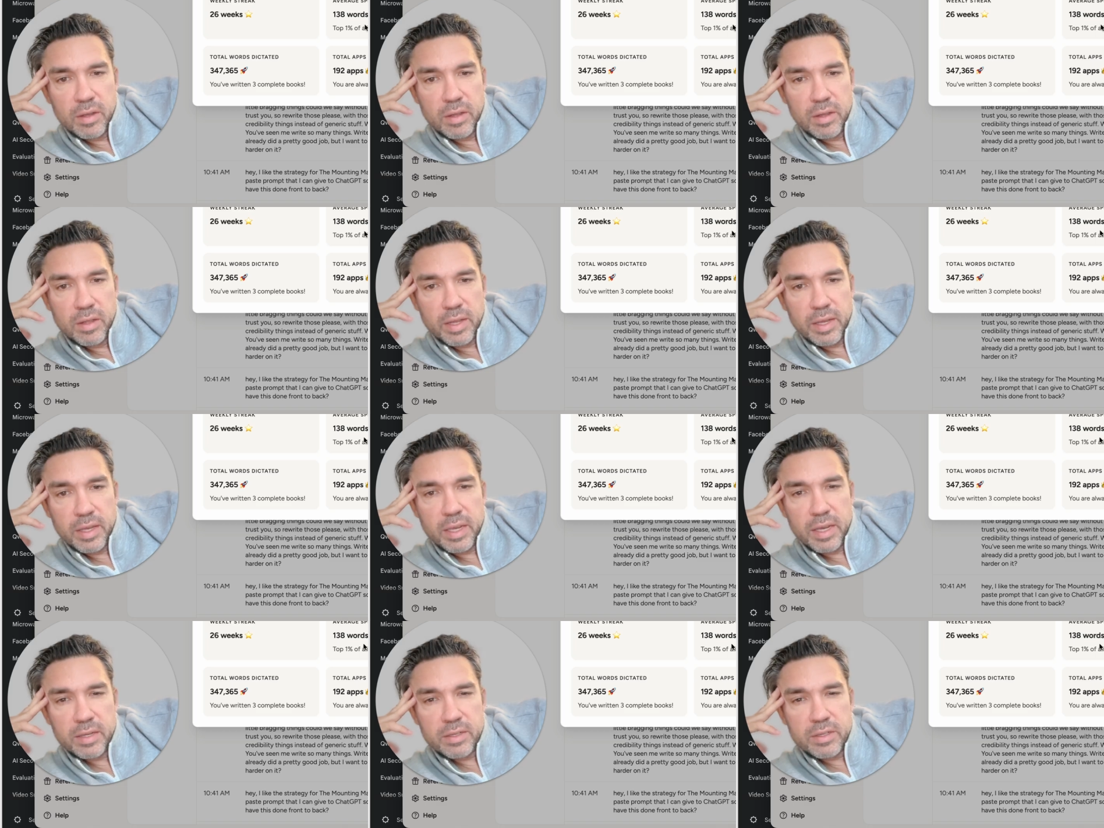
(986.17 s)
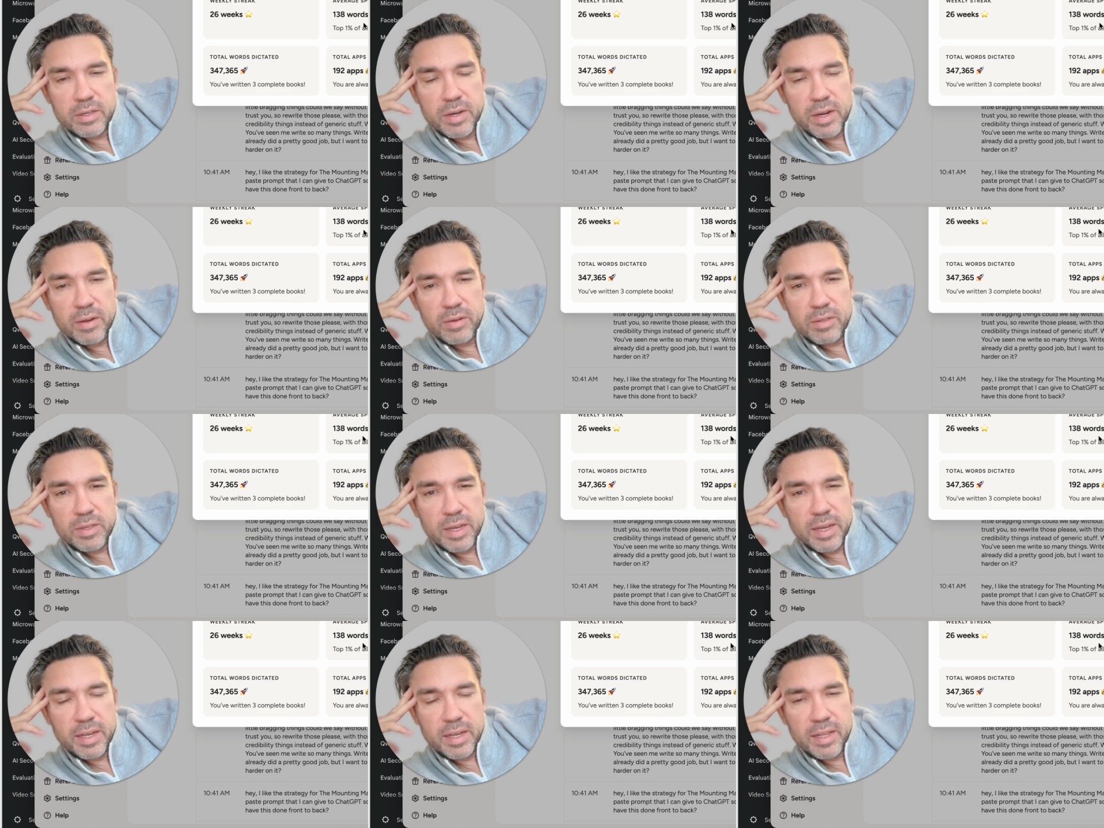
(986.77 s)
Like yesterday it was
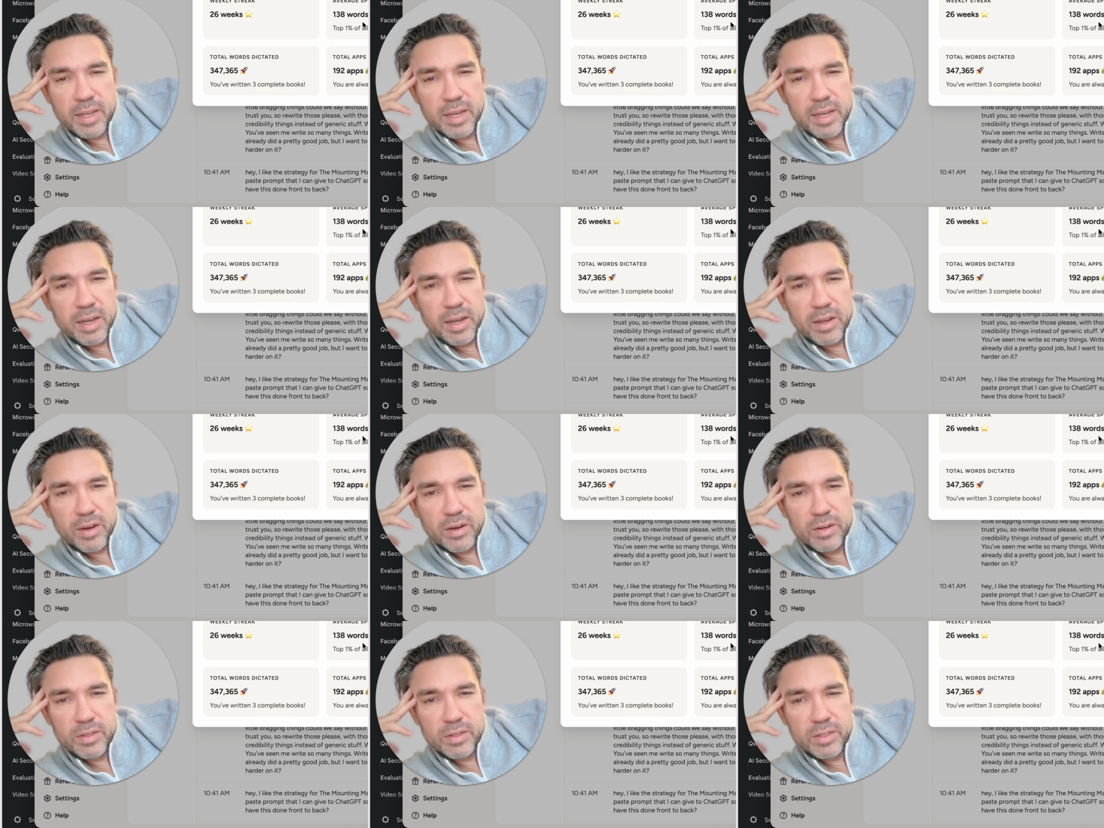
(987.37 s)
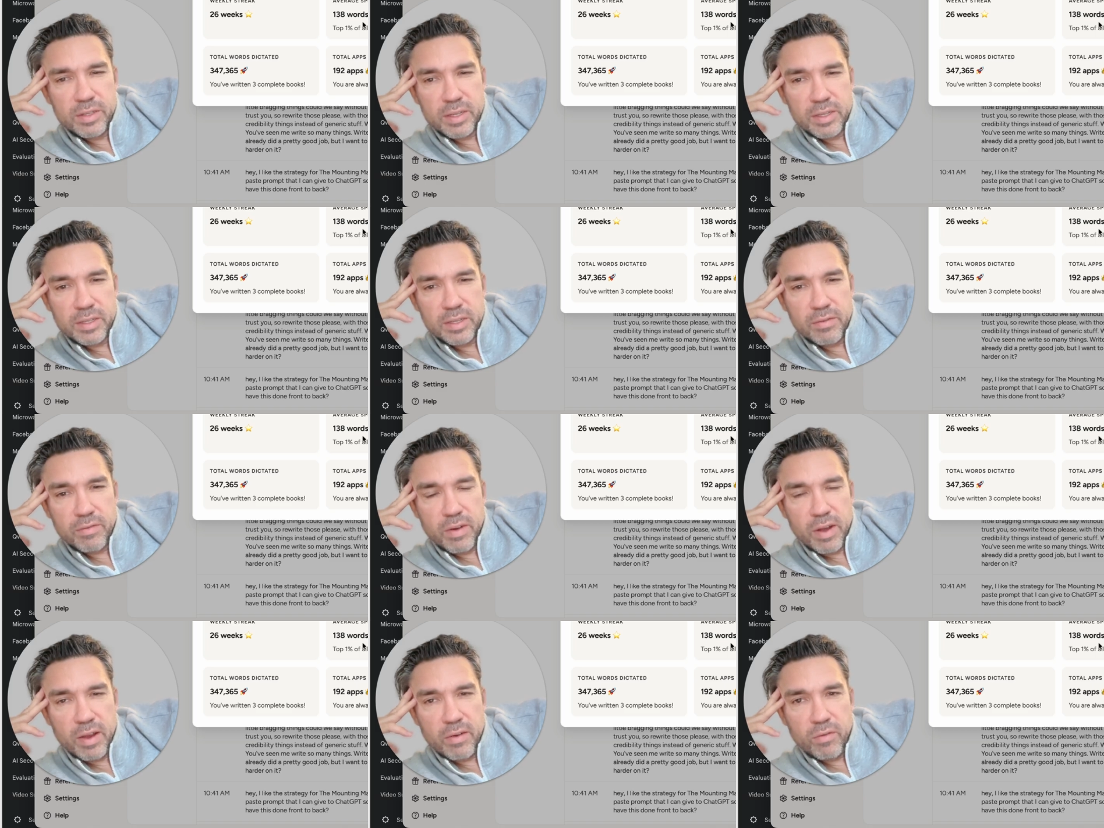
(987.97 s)
like
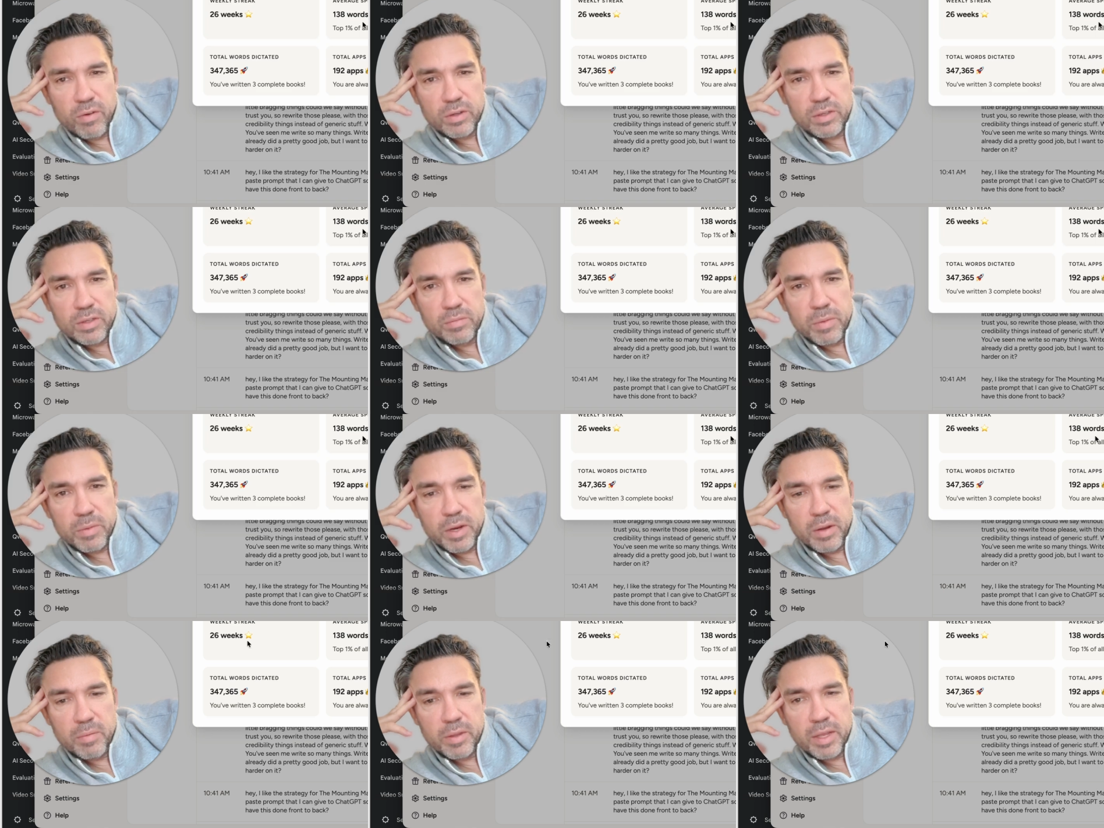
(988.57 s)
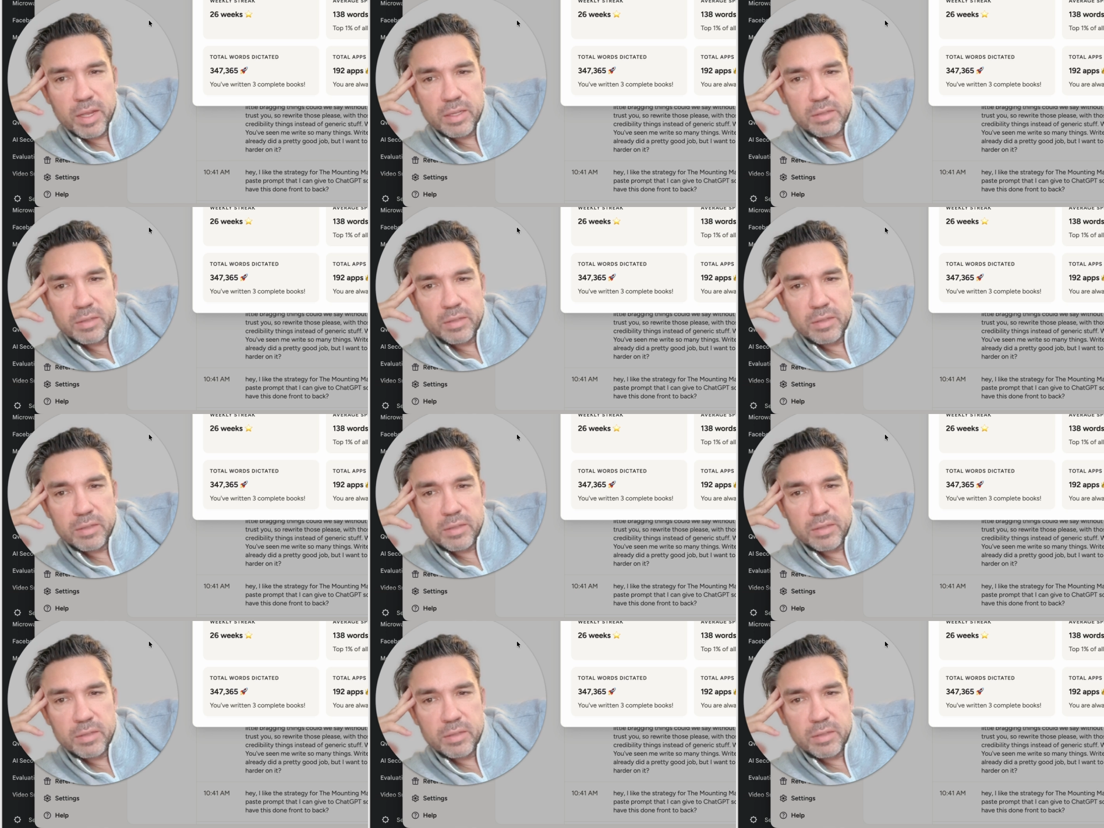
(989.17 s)
165 words a minute, but that's